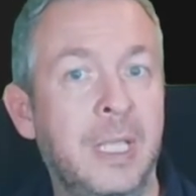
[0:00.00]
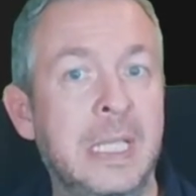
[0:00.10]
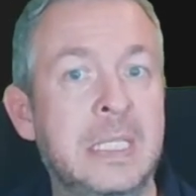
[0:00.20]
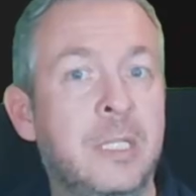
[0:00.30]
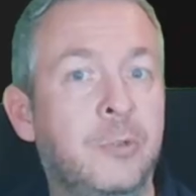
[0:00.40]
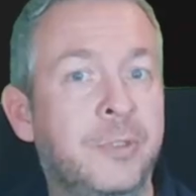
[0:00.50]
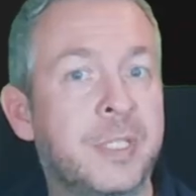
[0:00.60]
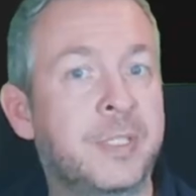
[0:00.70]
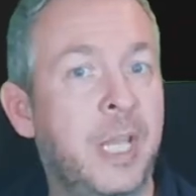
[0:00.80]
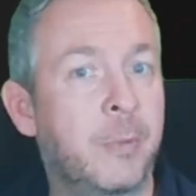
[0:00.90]
easier to
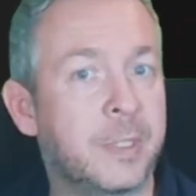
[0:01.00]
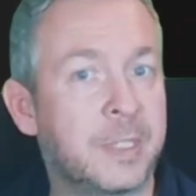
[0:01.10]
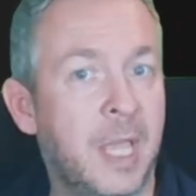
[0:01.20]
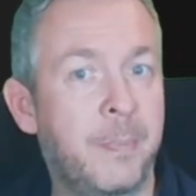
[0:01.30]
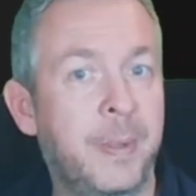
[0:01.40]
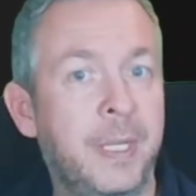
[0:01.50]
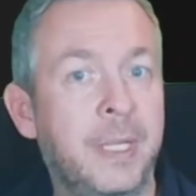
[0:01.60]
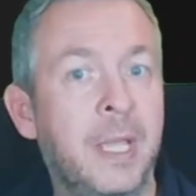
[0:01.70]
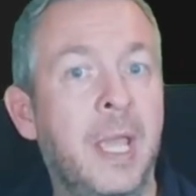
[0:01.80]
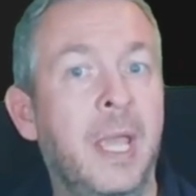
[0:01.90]
understand what's
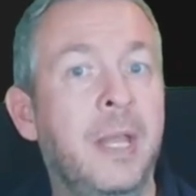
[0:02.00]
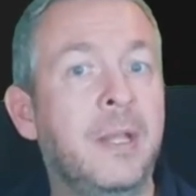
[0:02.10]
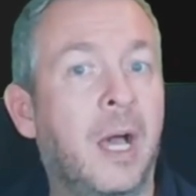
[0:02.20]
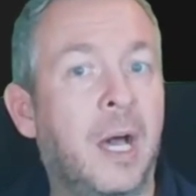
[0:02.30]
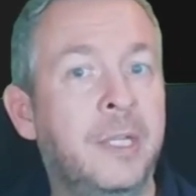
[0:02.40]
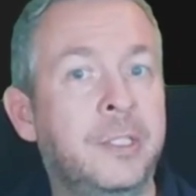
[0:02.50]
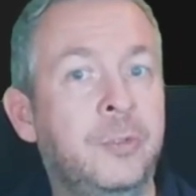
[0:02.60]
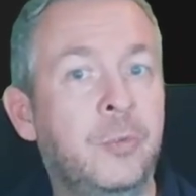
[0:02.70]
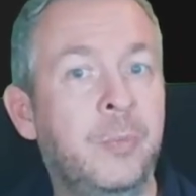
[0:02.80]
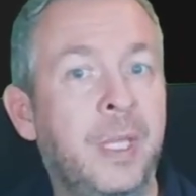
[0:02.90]
happening, and harder
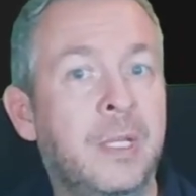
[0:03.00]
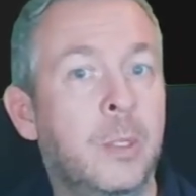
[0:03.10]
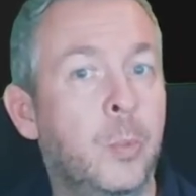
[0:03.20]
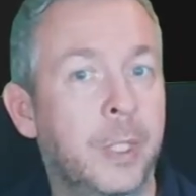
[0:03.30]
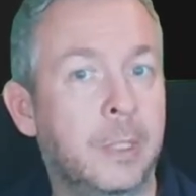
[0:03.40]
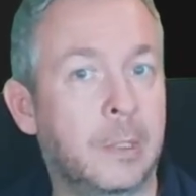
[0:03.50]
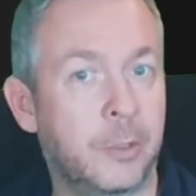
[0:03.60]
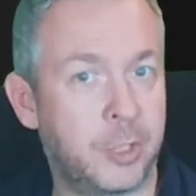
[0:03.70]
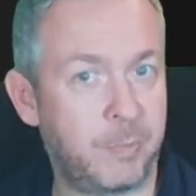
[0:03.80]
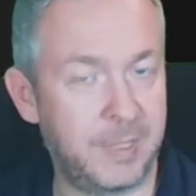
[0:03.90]
to make a weird
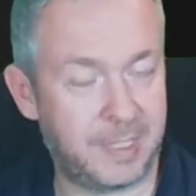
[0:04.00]
logic